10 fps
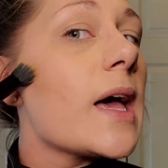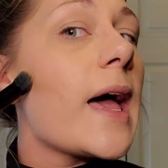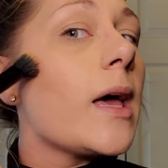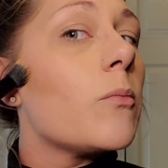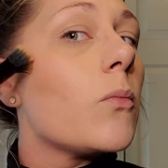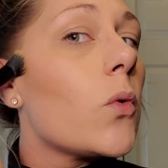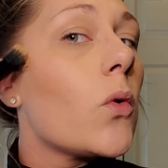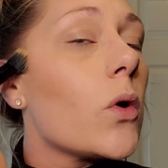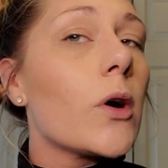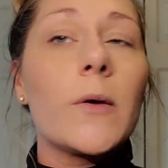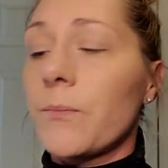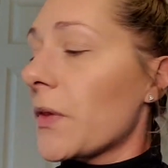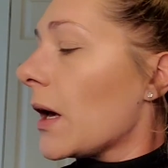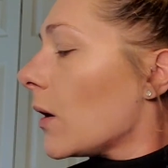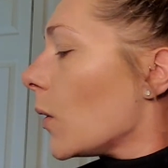a more,
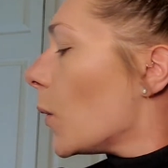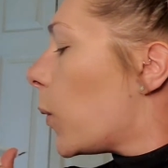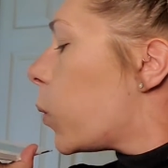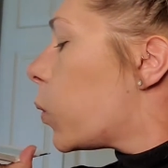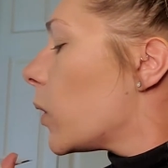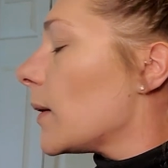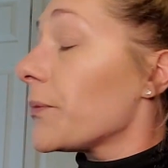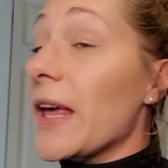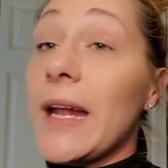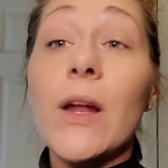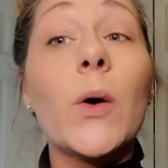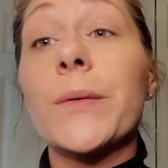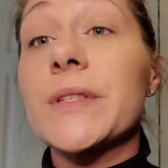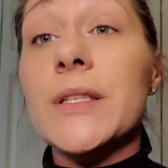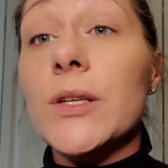I didn't know it
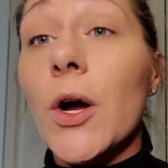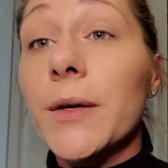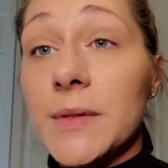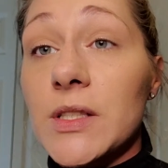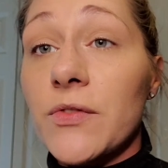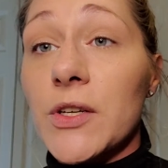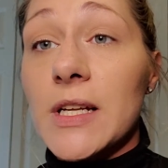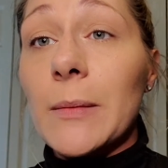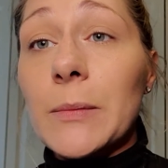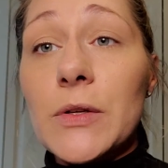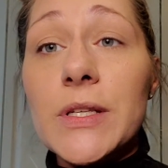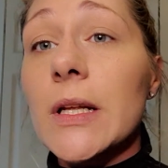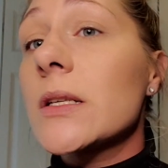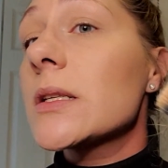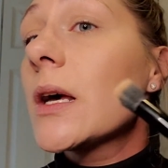was this dark. It's the first time I'm using
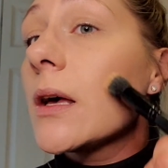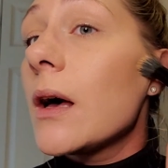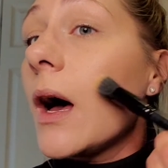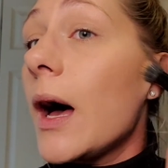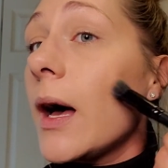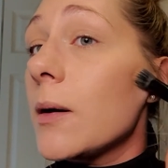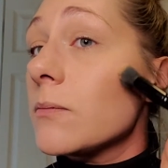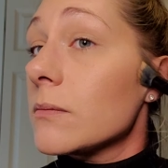this. I